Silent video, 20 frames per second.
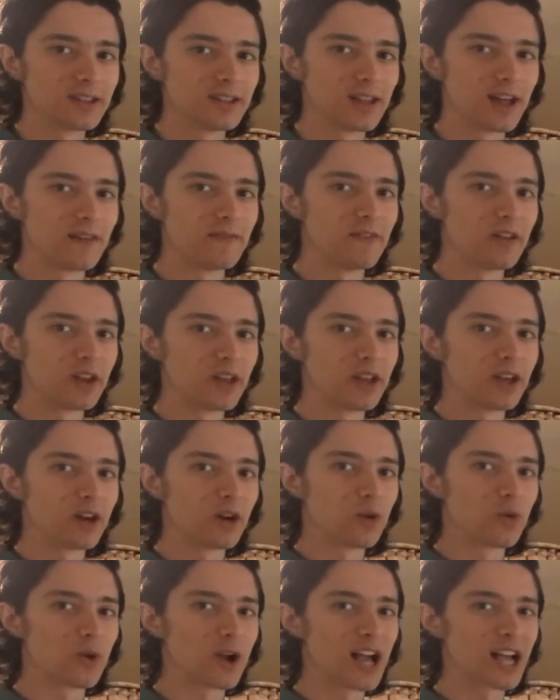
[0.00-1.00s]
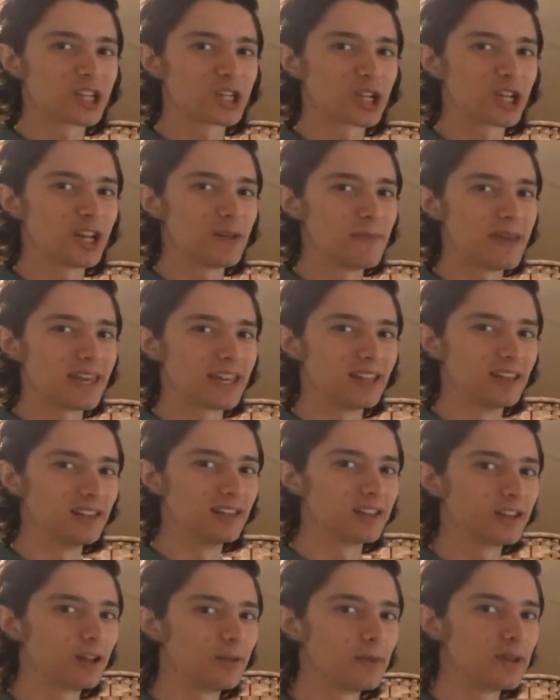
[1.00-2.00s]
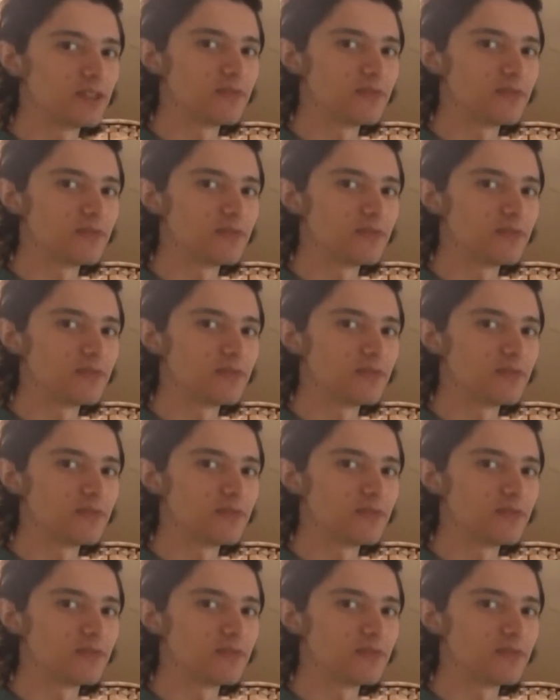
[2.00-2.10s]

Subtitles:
law video, we're actually going to make a little bit